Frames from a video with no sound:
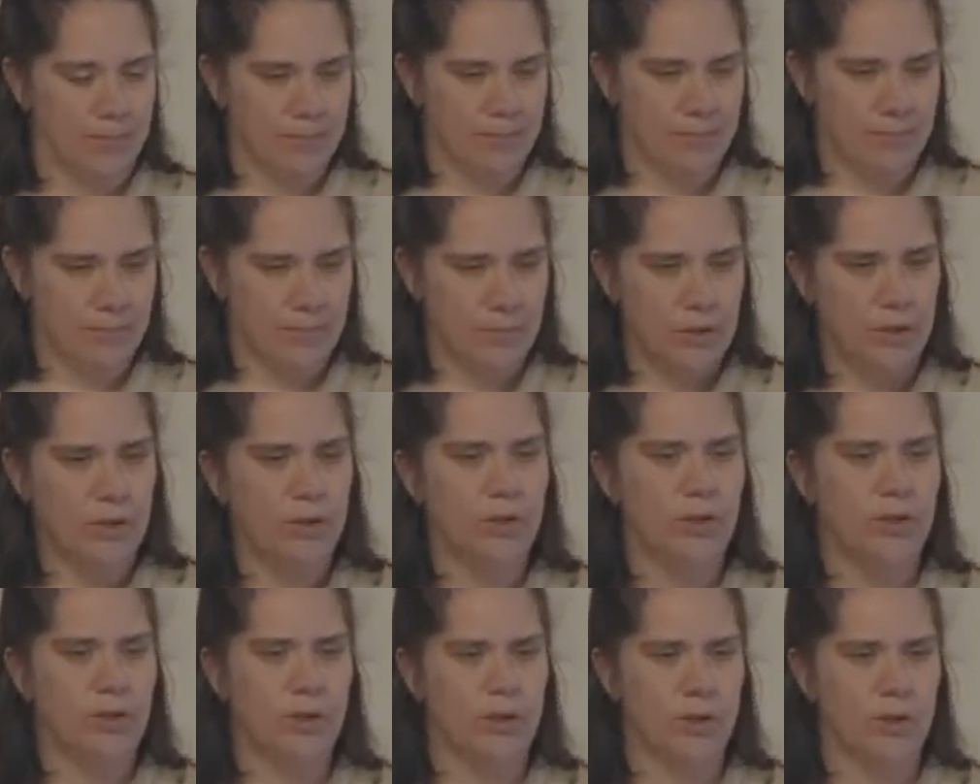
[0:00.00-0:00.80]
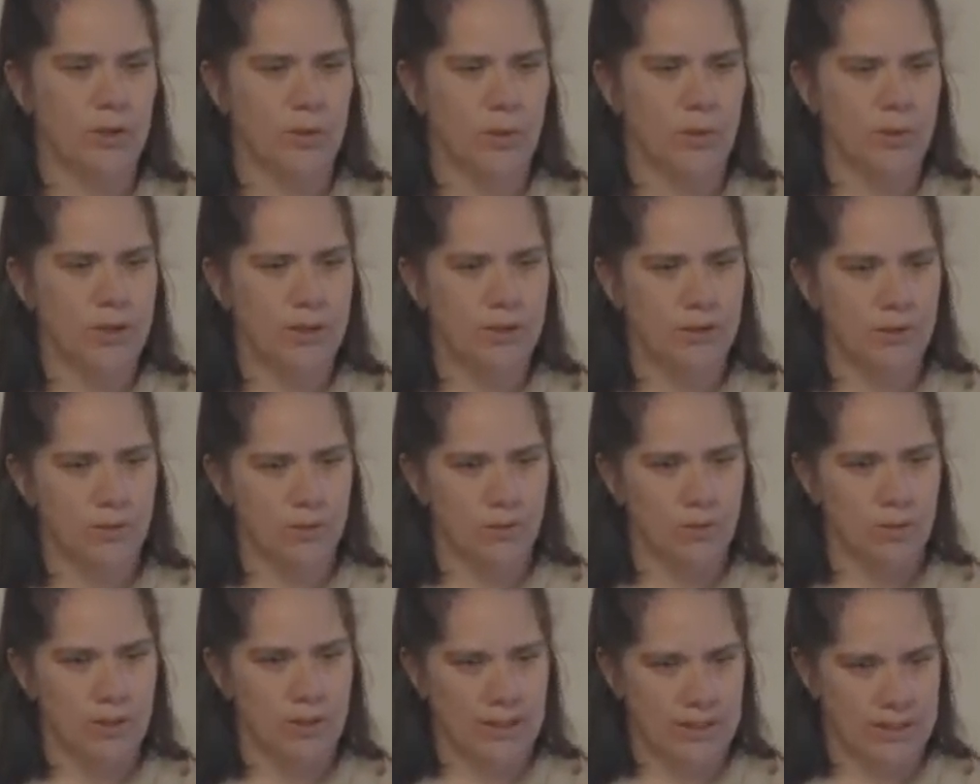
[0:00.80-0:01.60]
UU
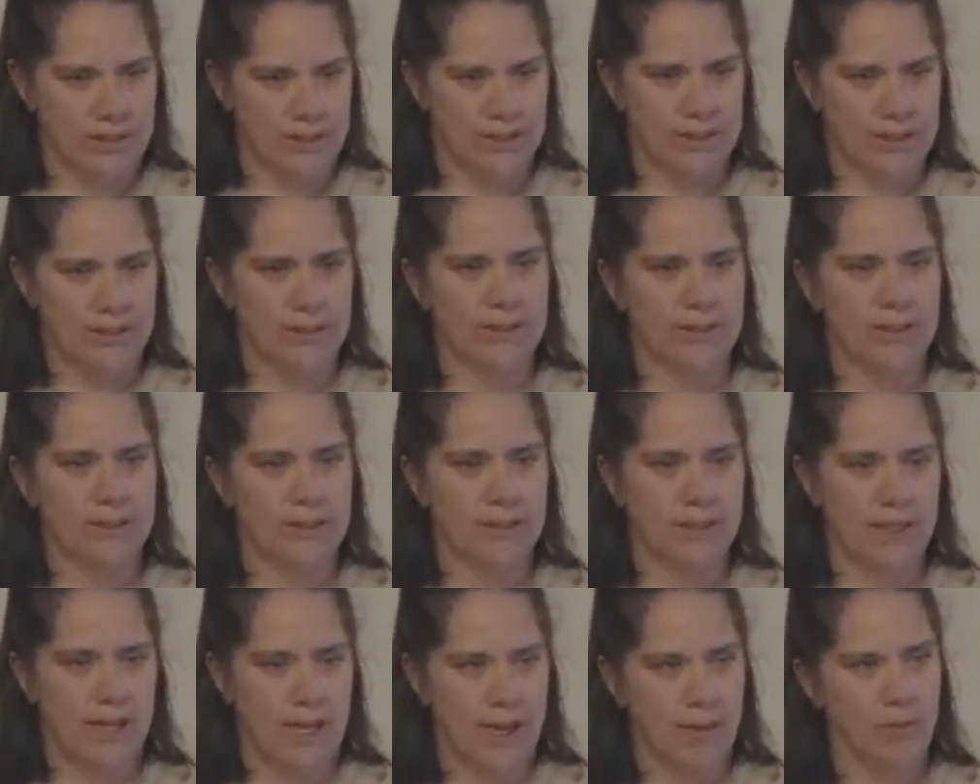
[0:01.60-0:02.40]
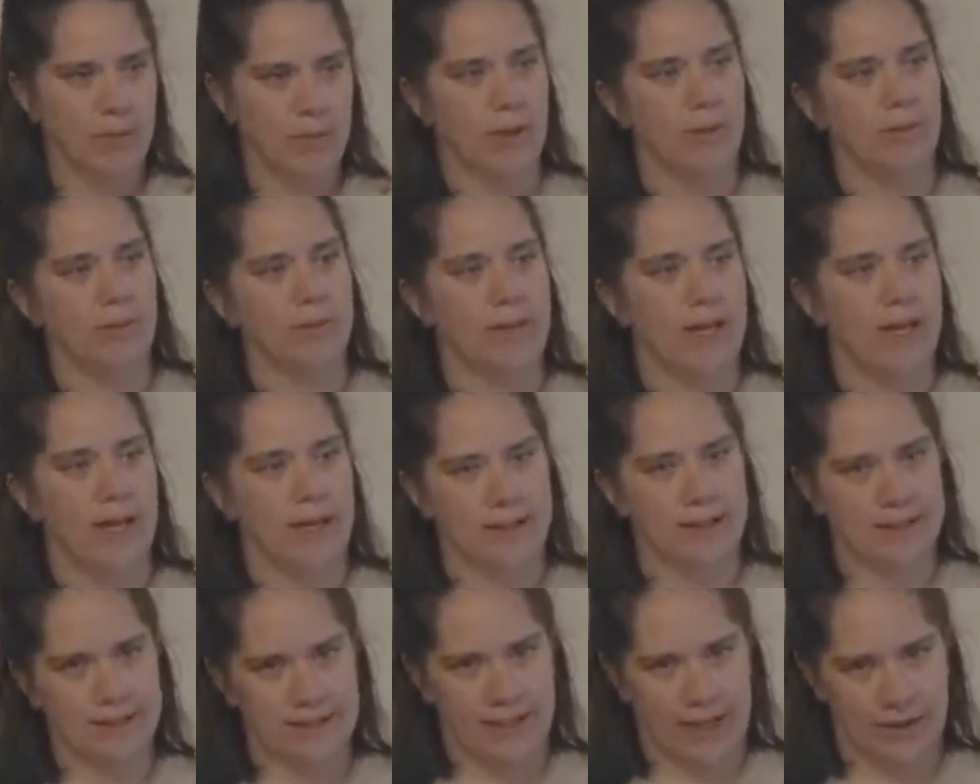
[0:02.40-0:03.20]
religious emblem
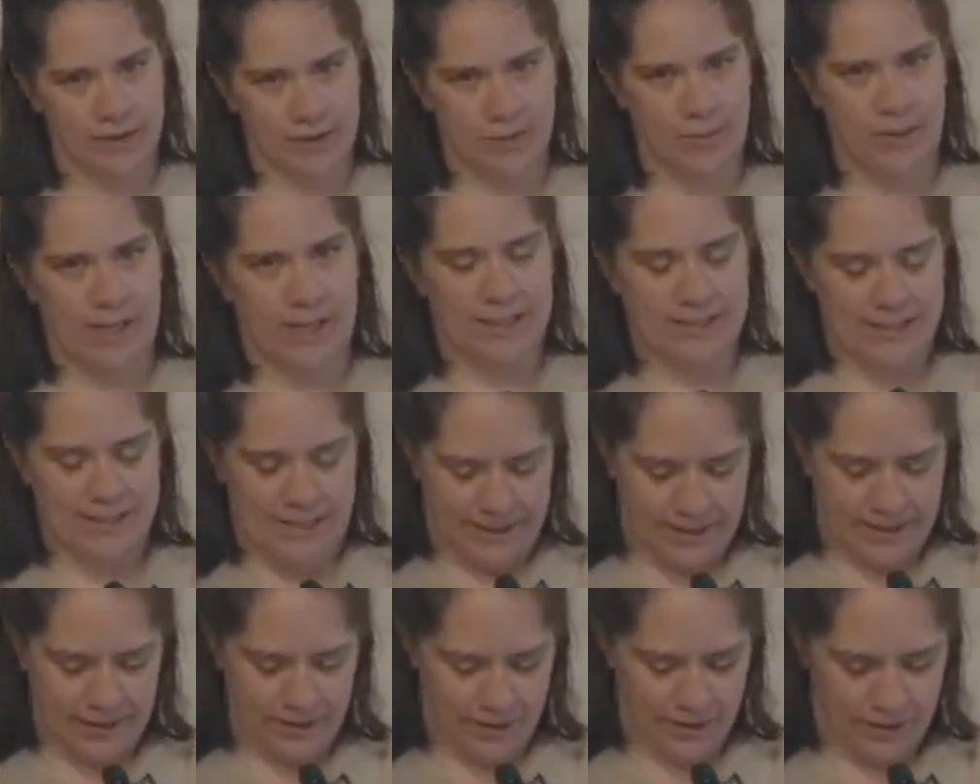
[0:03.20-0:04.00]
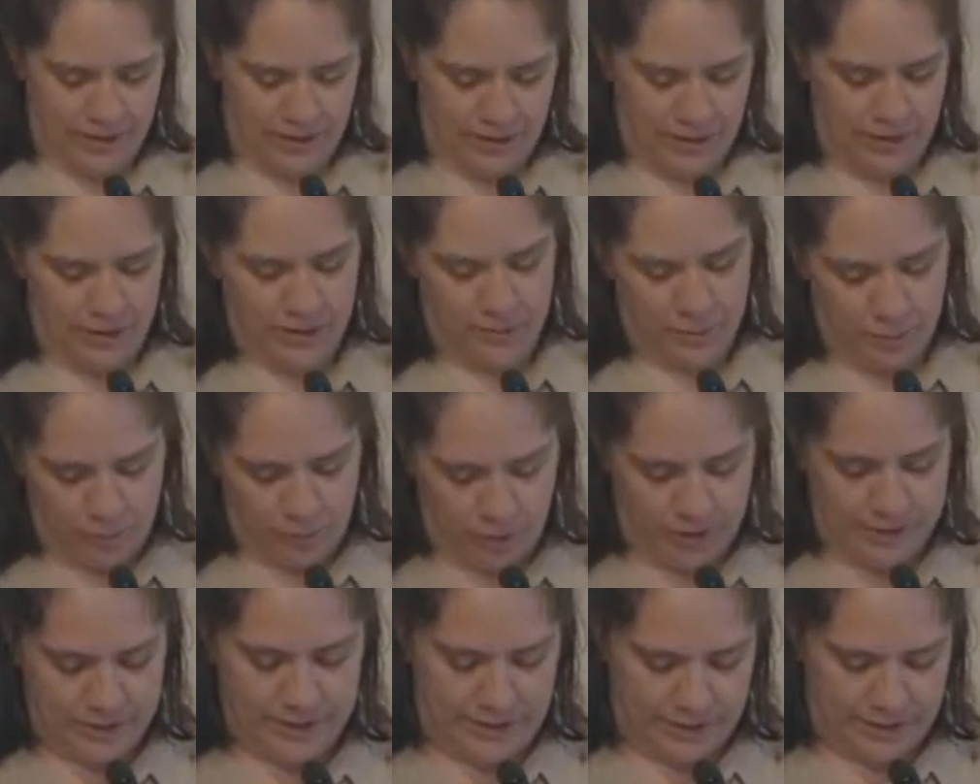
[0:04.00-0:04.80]
that Scouts BSA can earn, or
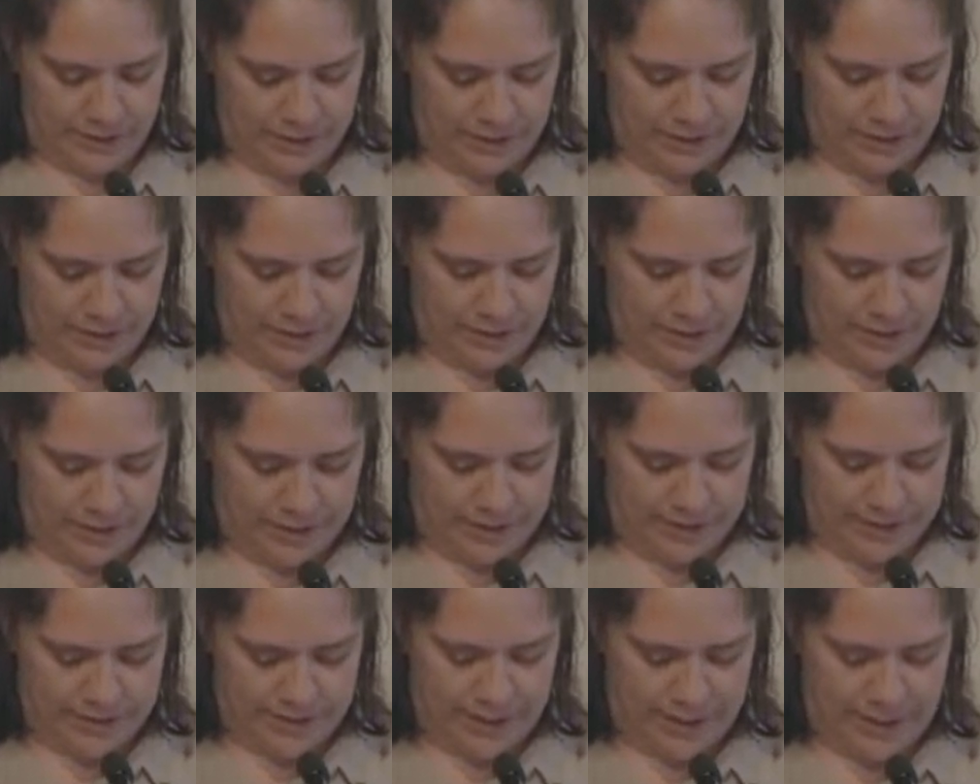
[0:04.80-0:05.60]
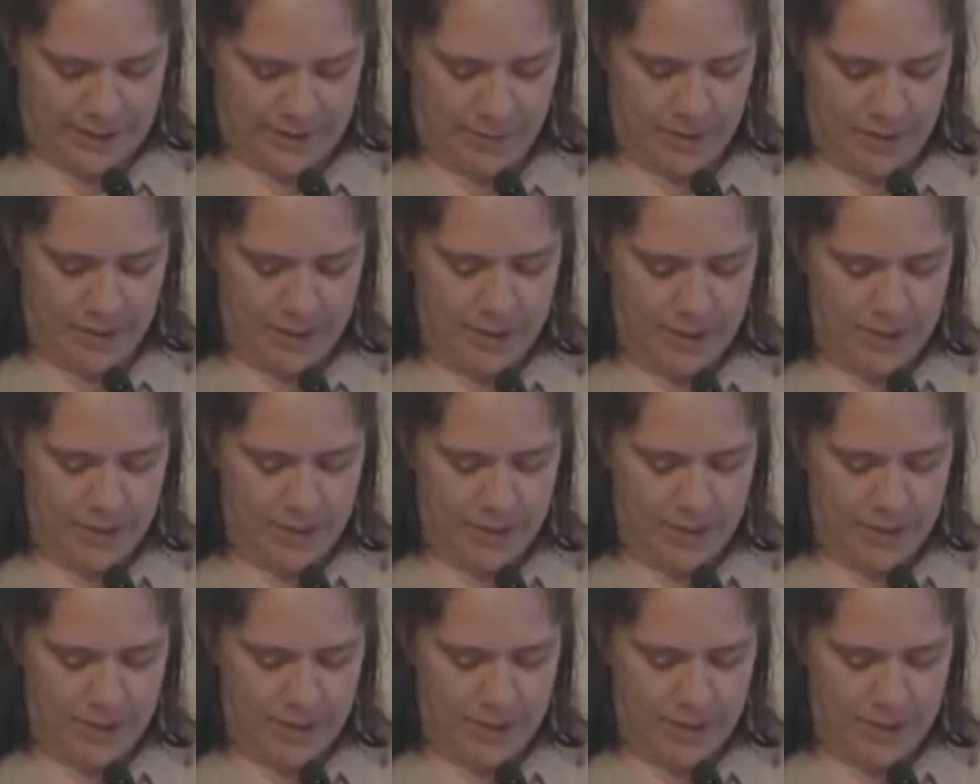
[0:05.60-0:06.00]
Boy Scouts could earn at the time,